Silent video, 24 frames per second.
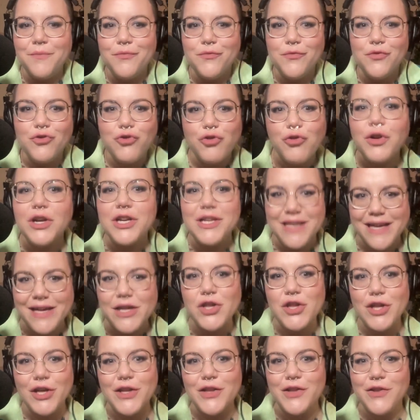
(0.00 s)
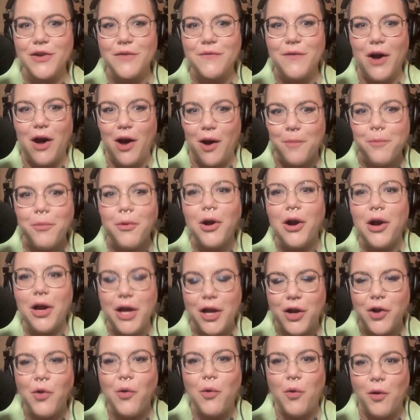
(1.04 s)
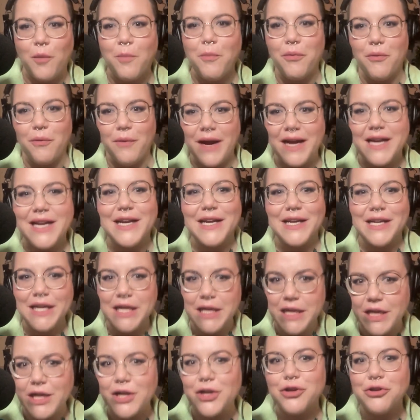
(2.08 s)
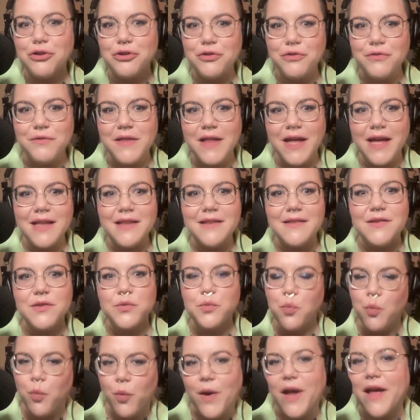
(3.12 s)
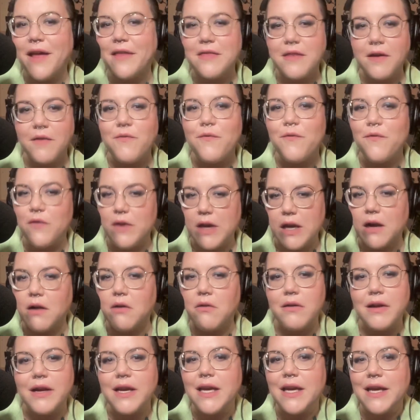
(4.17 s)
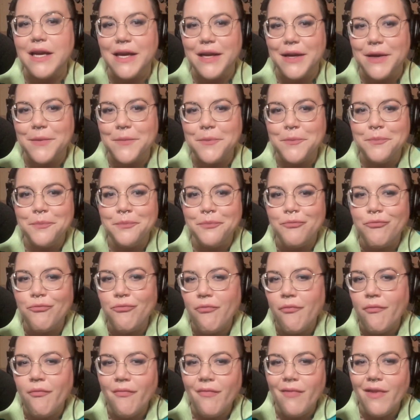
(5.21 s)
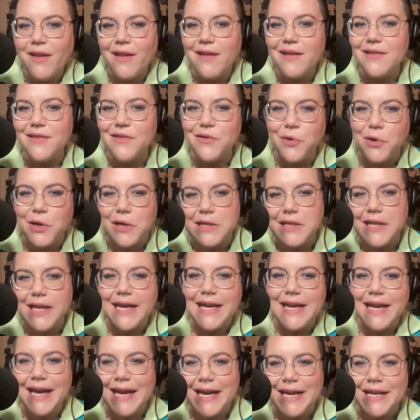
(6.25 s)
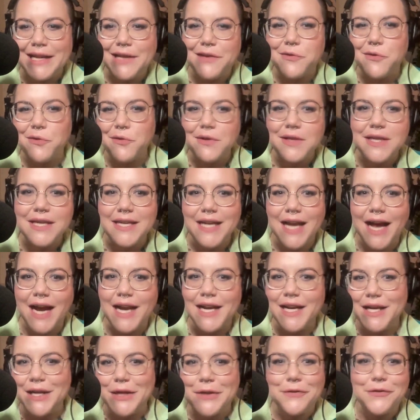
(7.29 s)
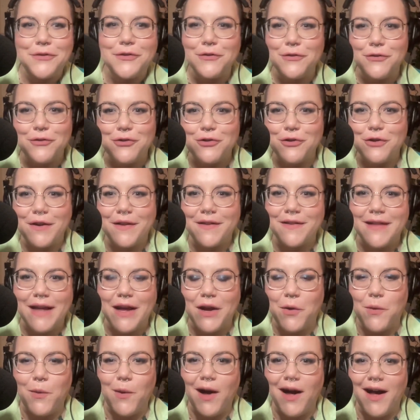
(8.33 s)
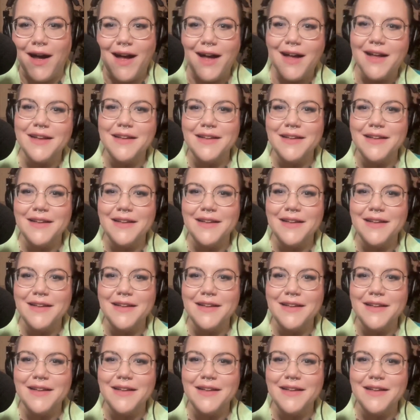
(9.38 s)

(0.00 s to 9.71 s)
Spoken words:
traditions of opera incorporated into this with a very sort of late 80s, early 90s, je ne sais quoi,